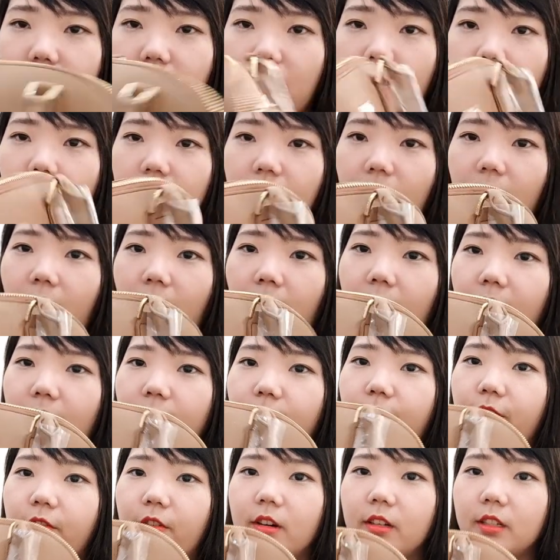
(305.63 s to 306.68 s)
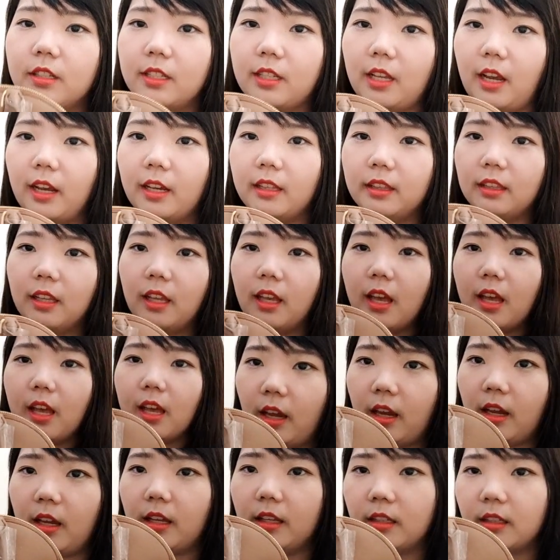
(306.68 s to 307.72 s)
side and front side,
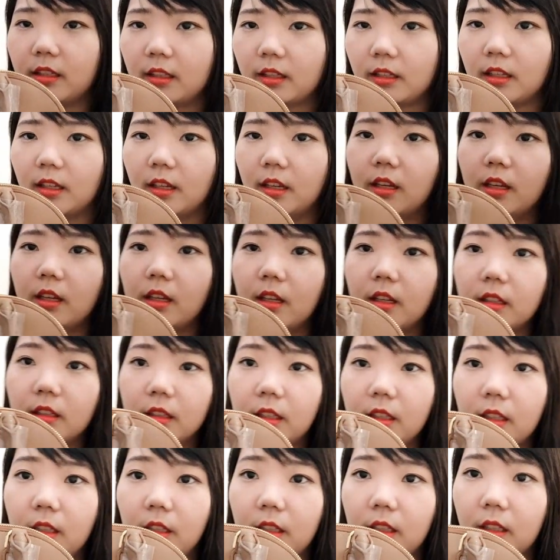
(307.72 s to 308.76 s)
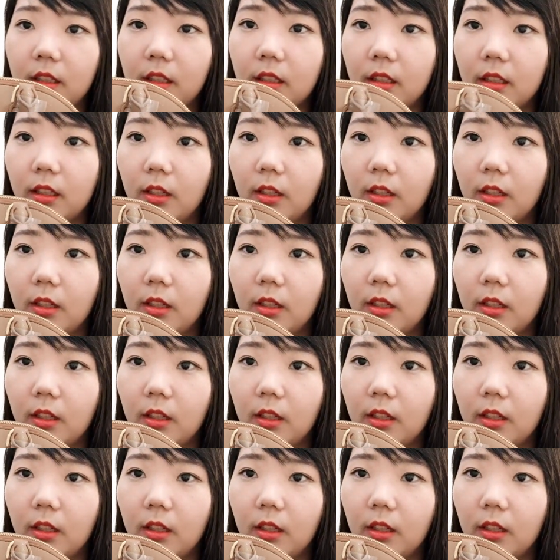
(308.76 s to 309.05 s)
and the